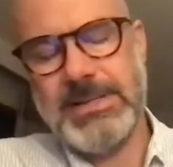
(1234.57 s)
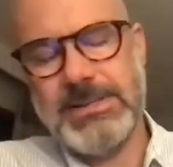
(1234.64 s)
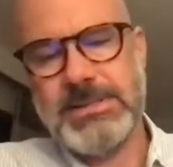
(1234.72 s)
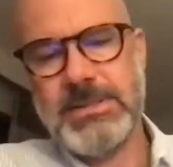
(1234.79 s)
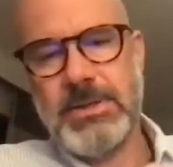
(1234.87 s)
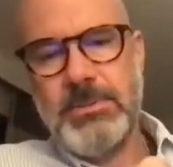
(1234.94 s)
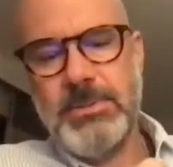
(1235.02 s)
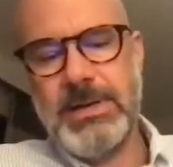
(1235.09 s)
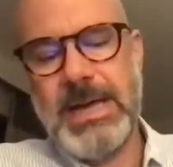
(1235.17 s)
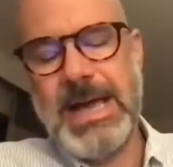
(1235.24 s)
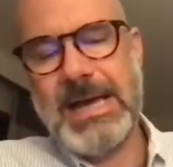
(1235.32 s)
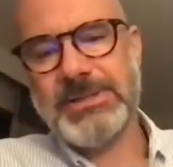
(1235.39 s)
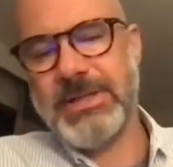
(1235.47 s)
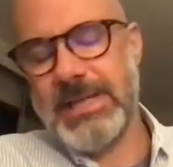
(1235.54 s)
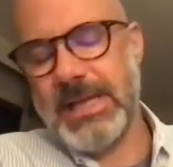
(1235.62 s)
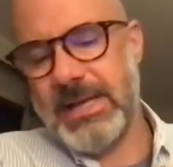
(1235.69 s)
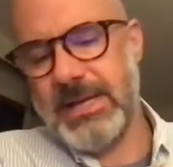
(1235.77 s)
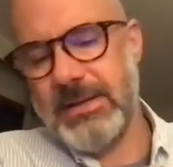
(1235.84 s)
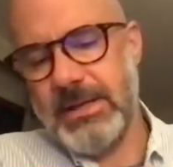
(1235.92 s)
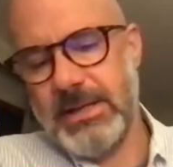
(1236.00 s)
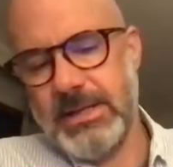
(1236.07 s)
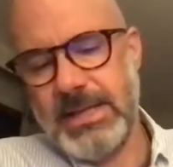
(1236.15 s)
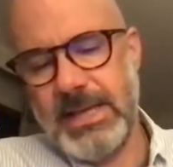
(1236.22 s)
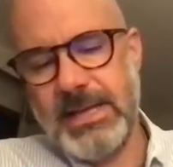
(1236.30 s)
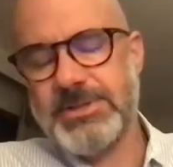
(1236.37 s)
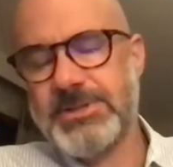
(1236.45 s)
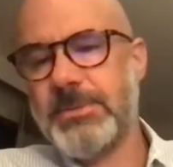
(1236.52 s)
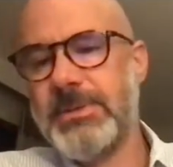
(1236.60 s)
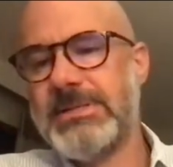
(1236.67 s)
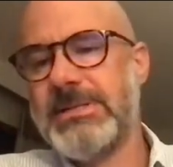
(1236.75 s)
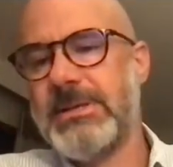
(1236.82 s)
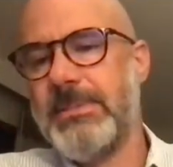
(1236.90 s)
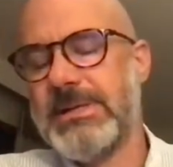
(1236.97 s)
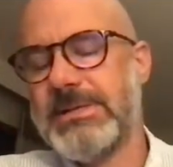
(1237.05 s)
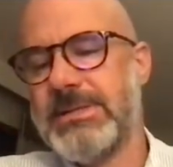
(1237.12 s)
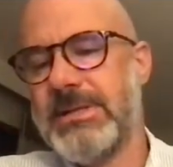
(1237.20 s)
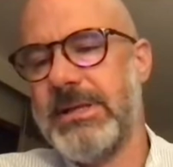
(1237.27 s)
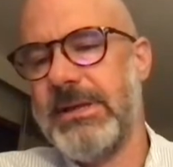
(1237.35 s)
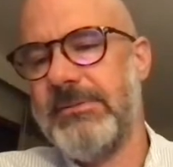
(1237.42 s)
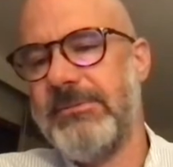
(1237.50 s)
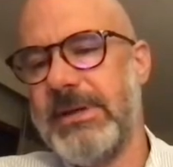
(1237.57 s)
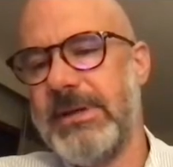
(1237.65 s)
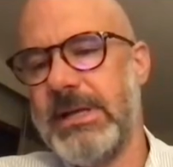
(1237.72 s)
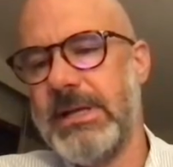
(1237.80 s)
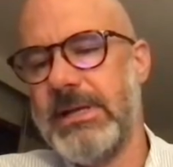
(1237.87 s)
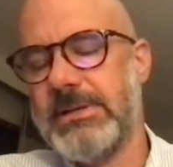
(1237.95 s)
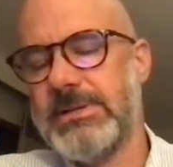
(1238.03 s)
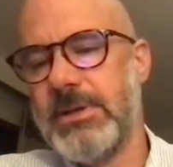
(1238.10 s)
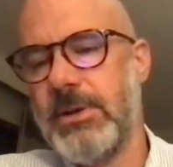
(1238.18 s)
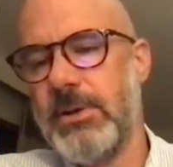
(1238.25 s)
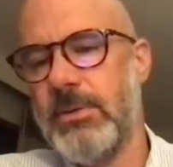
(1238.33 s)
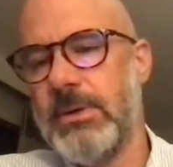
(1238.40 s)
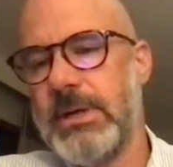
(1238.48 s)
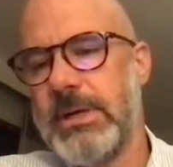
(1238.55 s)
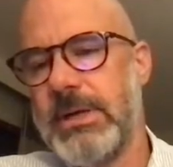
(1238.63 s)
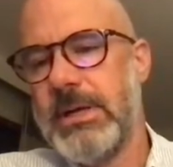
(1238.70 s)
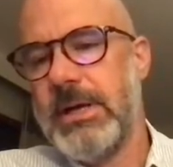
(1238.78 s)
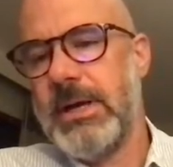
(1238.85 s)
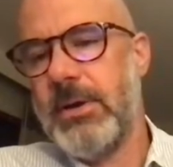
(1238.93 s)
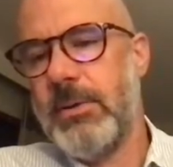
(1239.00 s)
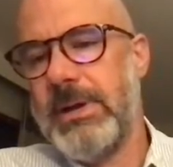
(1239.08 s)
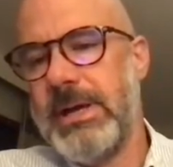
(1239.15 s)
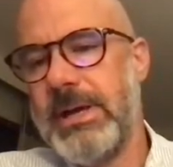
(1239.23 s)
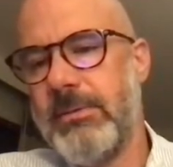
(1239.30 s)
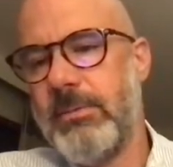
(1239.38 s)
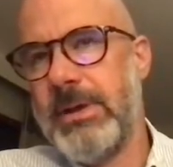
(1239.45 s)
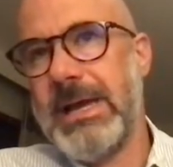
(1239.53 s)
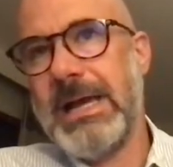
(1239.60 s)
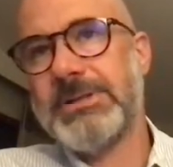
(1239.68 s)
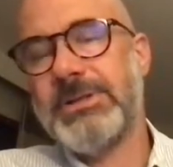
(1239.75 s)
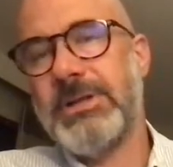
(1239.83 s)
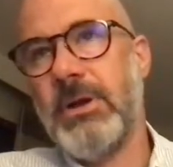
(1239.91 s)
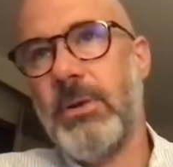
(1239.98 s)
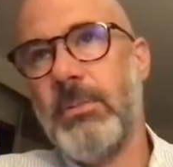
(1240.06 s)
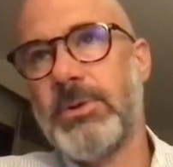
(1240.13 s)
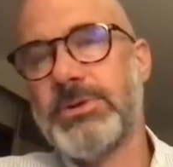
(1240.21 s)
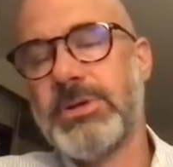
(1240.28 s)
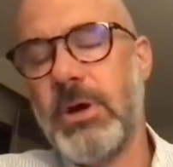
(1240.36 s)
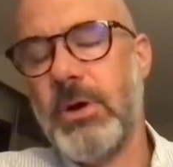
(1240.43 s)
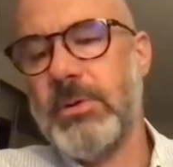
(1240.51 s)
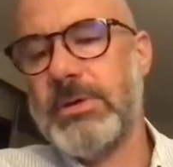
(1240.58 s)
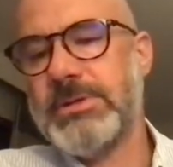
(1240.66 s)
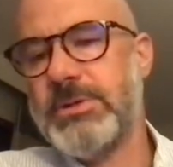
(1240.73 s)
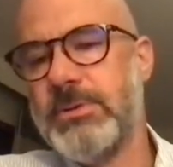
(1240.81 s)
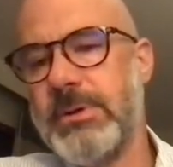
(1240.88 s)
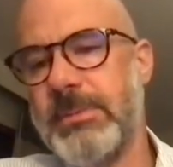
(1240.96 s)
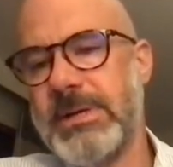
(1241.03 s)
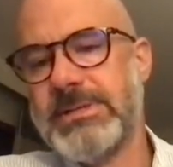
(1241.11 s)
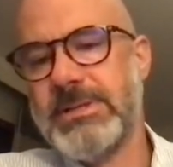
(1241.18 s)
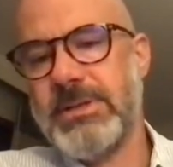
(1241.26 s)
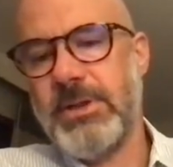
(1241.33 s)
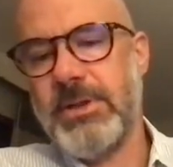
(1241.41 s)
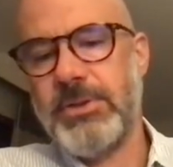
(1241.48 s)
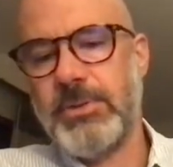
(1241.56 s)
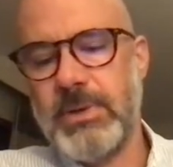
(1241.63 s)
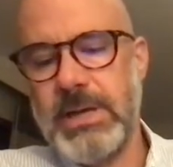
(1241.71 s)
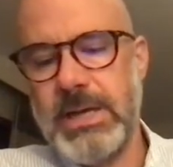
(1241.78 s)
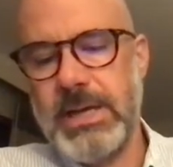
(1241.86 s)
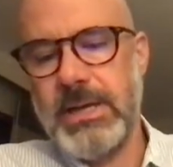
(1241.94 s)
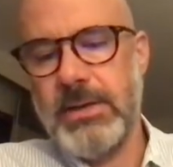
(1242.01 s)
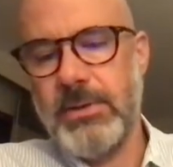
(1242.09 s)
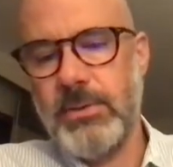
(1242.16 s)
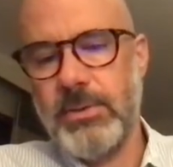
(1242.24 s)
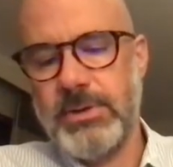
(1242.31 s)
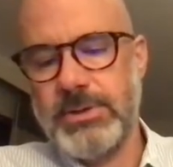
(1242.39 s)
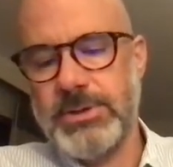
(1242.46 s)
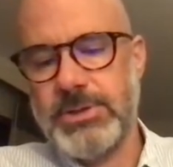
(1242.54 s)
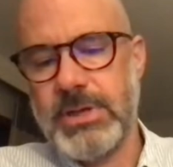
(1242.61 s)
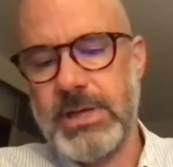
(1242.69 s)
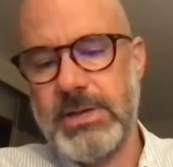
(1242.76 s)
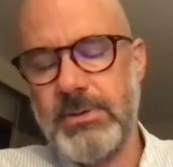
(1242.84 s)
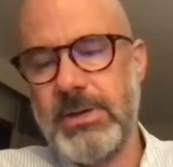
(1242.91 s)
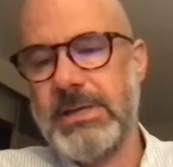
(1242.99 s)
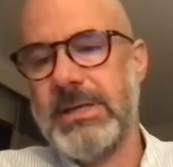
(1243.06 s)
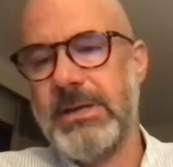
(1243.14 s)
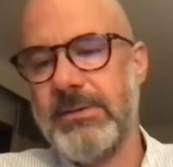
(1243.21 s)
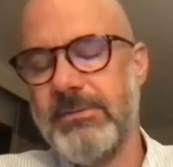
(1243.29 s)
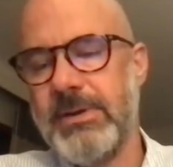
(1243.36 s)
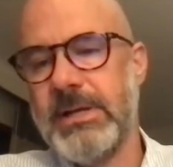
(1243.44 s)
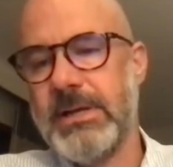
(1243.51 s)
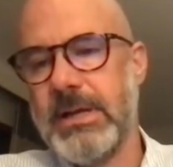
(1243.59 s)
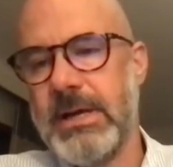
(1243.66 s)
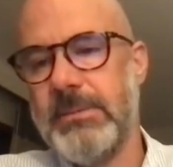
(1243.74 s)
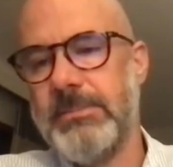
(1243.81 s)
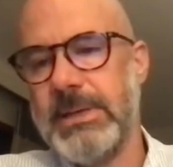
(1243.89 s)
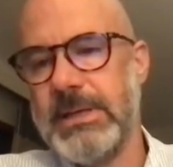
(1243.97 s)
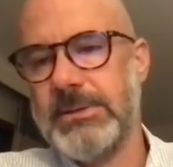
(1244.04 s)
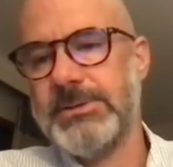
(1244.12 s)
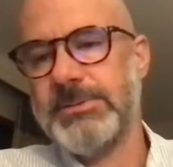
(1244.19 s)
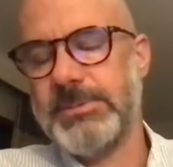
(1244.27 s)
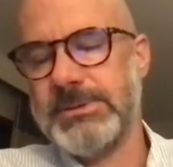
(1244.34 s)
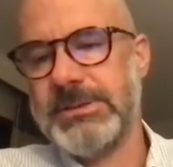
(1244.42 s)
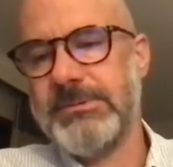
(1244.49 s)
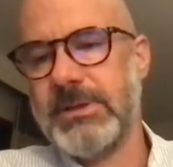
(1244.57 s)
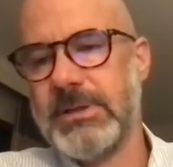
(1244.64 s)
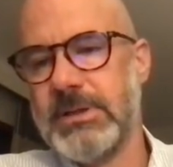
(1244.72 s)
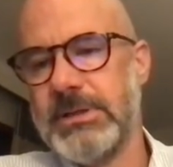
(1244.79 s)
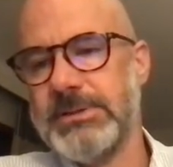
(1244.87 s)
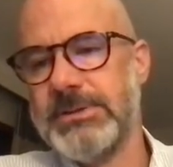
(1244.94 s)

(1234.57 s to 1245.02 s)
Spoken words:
So we actually, that instrument's MS to the infinity. So we actually almost always do MS to the 3 in order to try to identify the compound specifically.